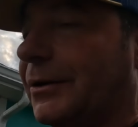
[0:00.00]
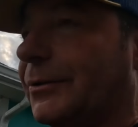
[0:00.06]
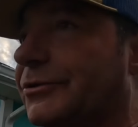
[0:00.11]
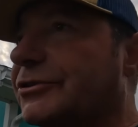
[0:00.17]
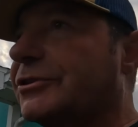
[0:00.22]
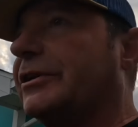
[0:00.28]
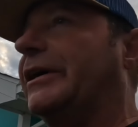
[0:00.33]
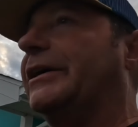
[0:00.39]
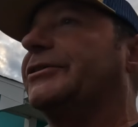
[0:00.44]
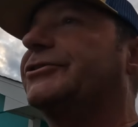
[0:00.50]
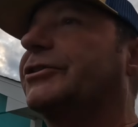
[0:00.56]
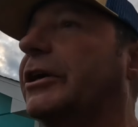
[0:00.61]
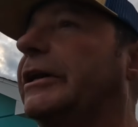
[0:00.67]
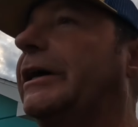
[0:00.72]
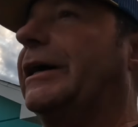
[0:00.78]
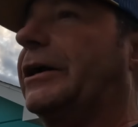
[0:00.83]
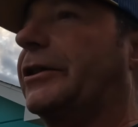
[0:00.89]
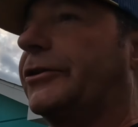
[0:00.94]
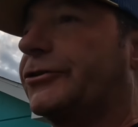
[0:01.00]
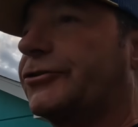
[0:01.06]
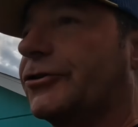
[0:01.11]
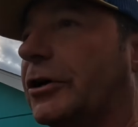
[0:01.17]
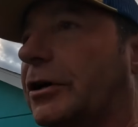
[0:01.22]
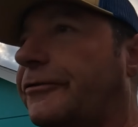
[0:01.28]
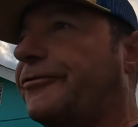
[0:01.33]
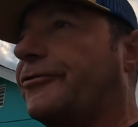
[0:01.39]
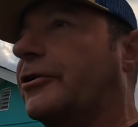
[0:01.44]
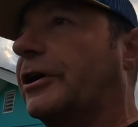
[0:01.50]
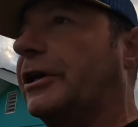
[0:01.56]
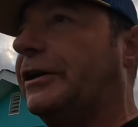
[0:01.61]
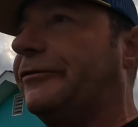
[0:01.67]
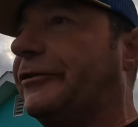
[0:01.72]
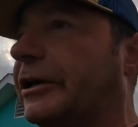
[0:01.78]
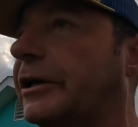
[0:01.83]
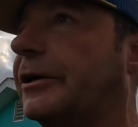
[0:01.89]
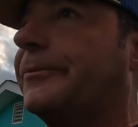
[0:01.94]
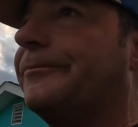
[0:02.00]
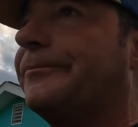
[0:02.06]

it was nice to get out of the truck for an evening